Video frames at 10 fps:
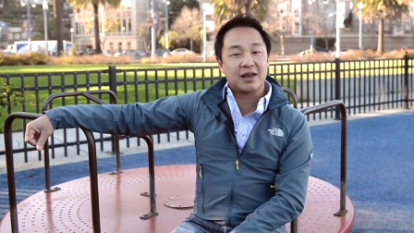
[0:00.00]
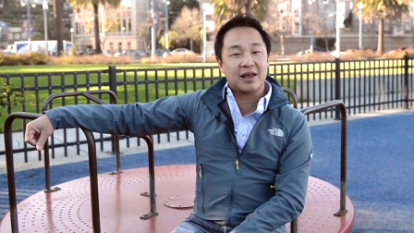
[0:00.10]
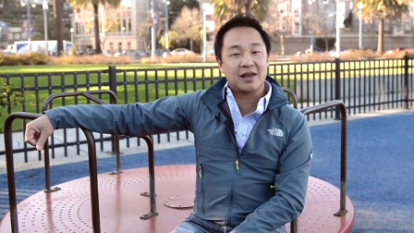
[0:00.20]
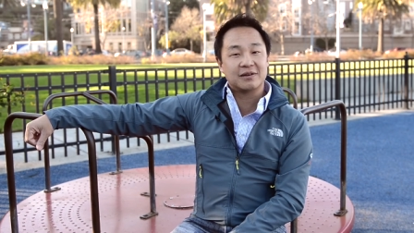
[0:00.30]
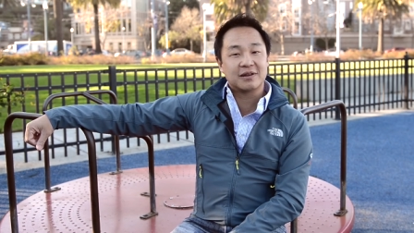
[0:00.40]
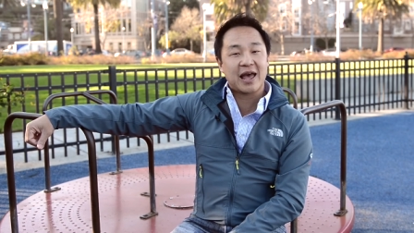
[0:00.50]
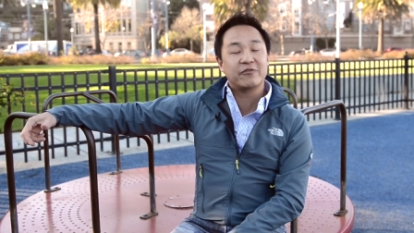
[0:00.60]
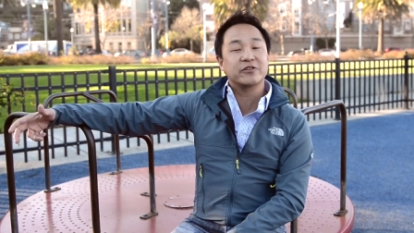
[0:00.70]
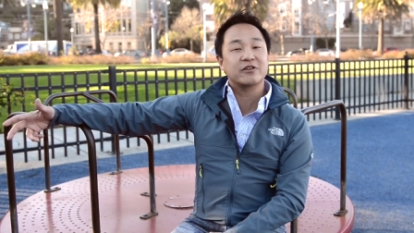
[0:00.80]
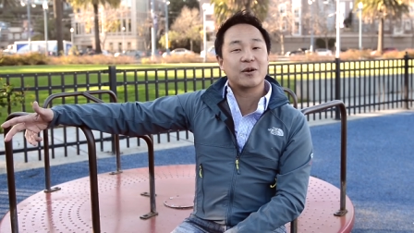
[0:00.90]
and
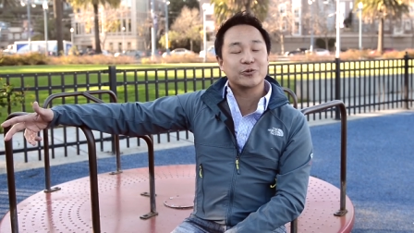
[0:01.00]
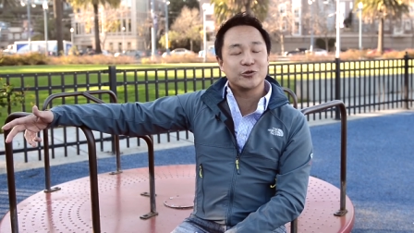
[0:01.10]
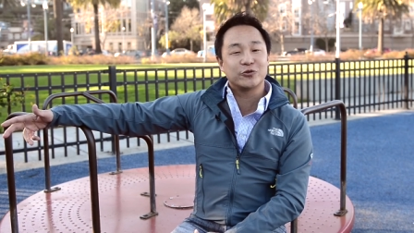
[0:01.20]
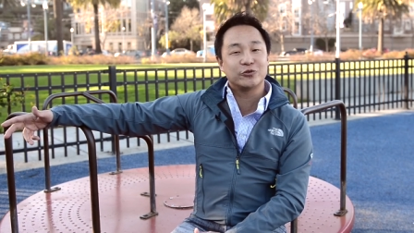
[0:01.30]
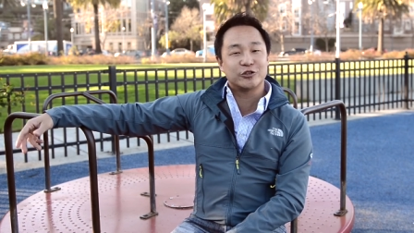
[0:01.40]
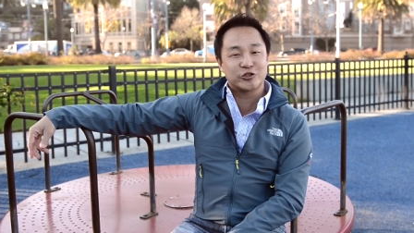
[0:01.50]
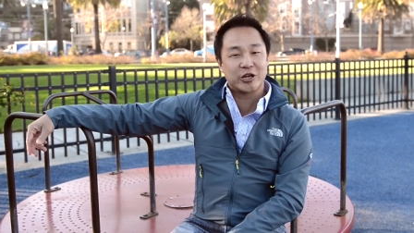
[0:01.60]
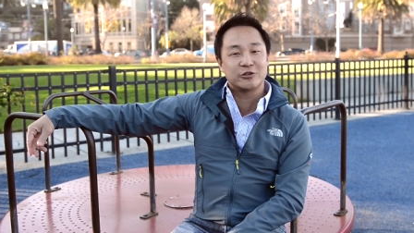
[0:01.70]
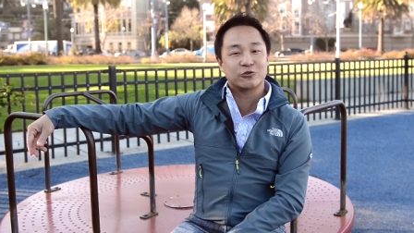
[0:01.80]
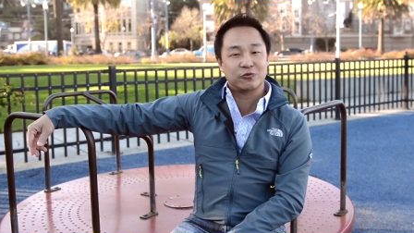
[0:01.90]
having the opportunity to
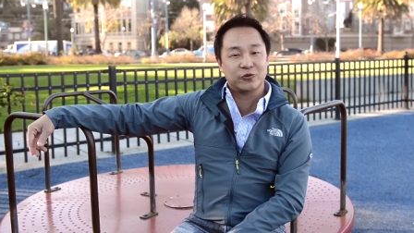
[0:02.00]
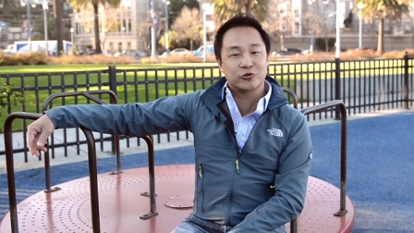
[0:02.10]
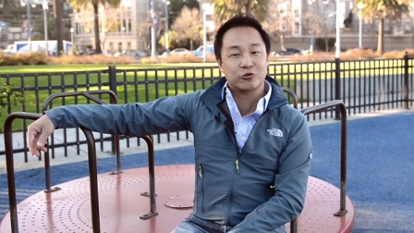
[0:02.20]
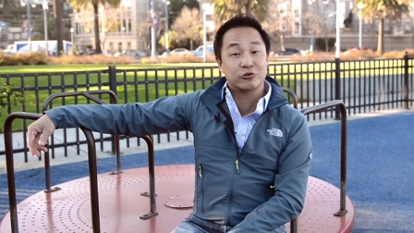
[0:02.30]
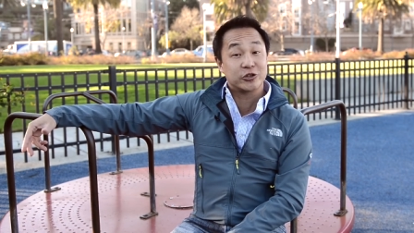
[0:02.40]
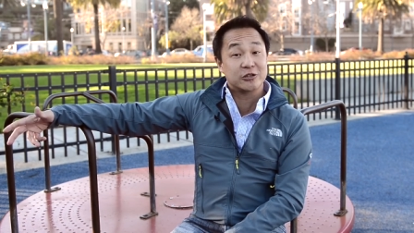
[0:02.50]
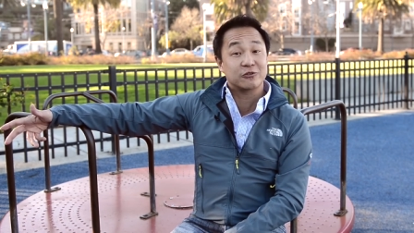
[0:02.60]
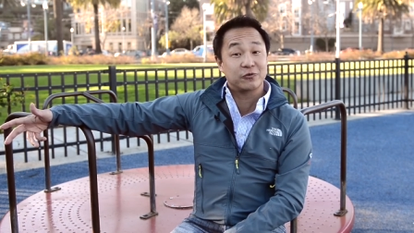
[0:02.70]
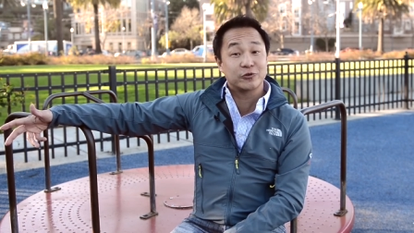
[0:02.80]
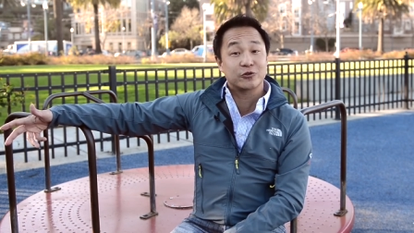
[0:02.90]
change your future and change
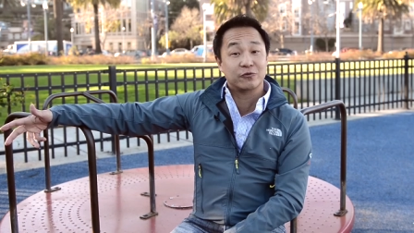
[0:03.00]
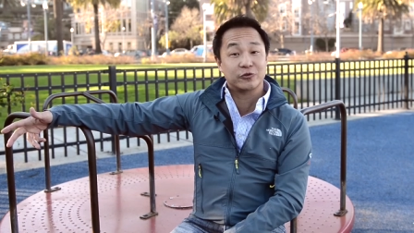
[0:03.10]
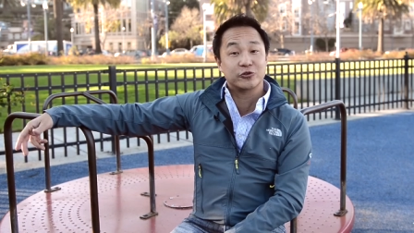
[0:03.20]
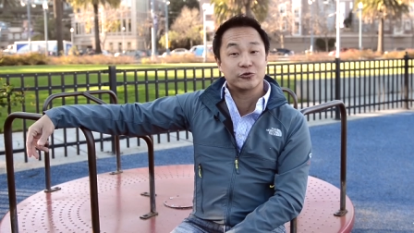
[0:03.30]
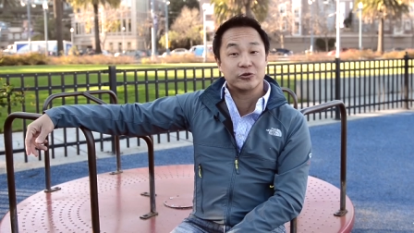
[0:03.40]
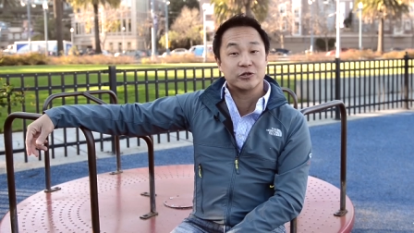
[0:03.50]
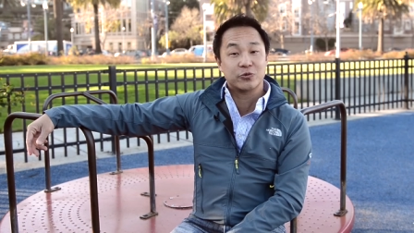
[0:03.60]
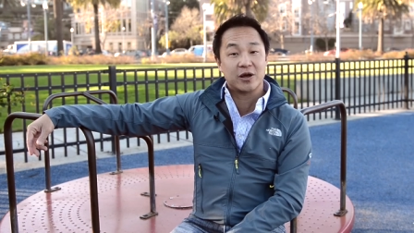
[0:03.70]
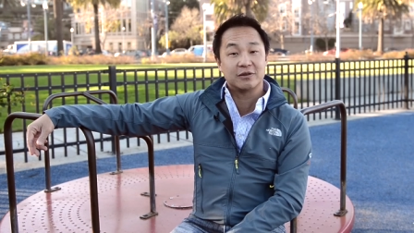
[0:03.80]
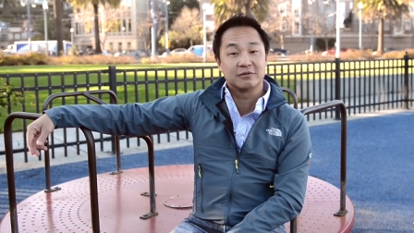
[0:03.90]
the future of your children as
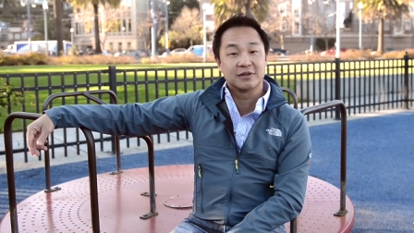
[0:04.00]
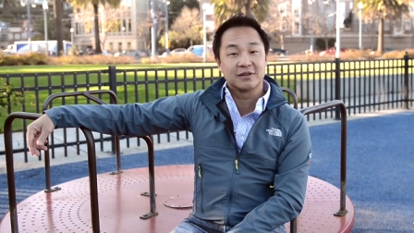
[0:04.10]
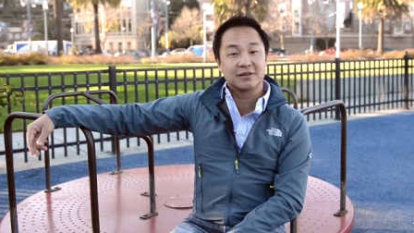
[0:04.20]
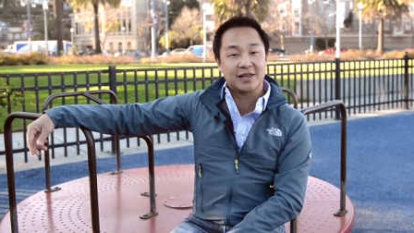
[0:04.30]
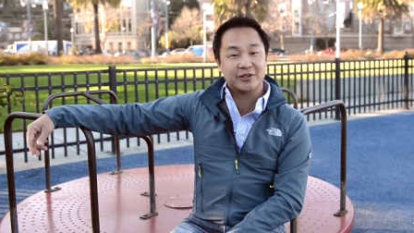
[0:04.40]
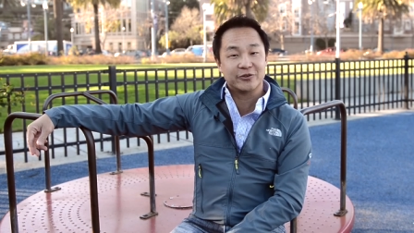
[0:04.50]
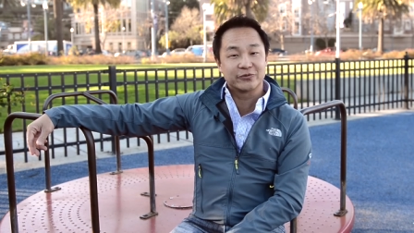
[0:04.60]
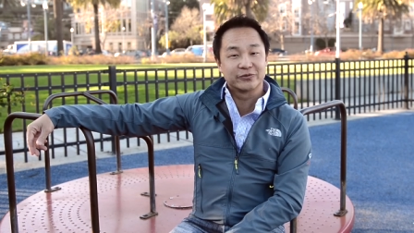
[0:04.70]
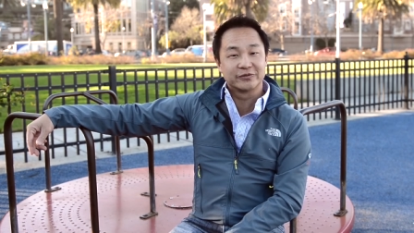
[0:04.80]
well. Thank you.